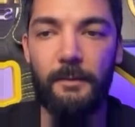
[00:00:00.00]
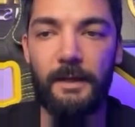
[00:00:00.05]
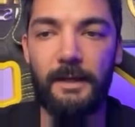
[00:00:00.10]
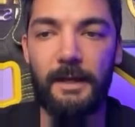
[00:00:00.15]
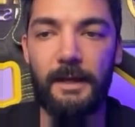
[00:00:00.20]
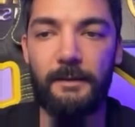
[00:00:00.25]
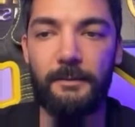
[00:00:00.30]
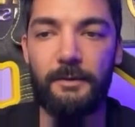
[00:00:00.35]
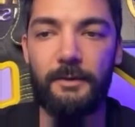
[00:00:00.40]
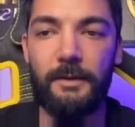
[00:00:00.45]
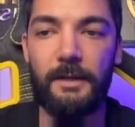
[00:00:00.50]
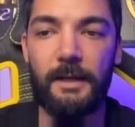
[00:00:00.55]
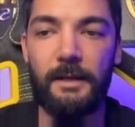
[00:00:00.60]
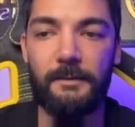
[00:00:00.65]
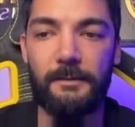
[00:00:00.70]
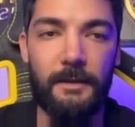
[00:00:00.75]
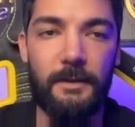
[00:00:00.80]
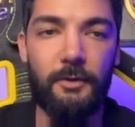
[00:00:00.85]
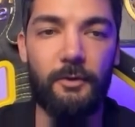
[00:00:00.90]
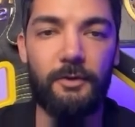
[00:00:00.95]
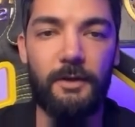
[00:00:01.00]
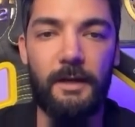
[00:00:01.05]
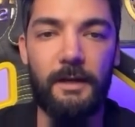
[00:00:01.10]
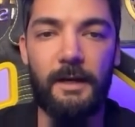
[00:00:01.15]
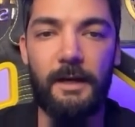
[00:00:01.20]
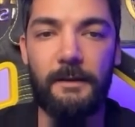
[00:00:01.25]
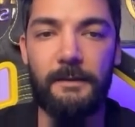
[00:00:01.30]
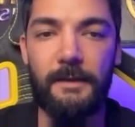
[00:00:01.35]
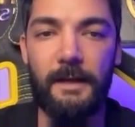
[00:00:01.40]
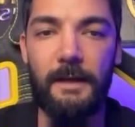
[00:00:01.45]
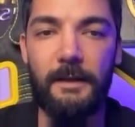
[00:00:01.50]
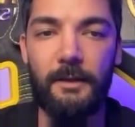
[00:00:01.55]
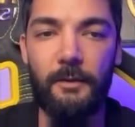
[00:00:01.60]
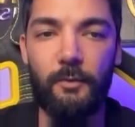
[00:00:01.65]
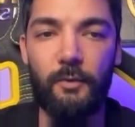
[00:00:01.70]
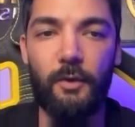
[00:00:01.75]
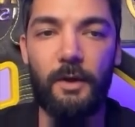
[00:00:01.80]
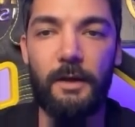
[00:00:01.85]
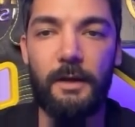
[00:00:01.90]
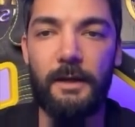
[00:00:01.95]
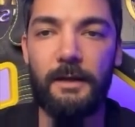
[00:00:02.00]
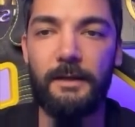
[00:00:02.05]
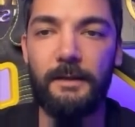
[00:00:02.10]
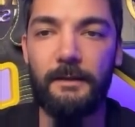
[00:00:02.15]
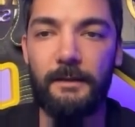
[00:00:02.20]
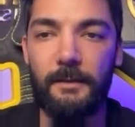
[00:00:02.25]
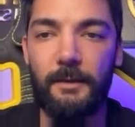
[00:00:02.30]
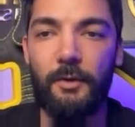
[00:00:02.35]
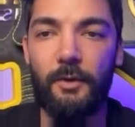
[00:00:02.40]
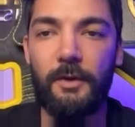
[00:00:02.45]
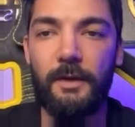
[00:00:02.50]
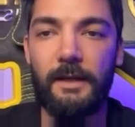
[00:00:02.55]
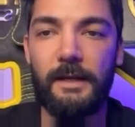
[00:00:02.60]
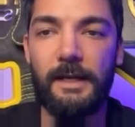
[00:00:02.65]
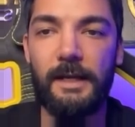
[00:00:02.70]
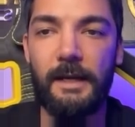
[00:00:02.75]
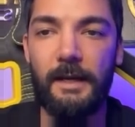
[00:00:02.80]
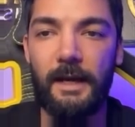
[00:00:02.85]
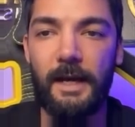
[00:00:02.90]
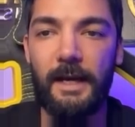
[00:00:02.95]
we came to the inventory in our Phantom wallet. Look, here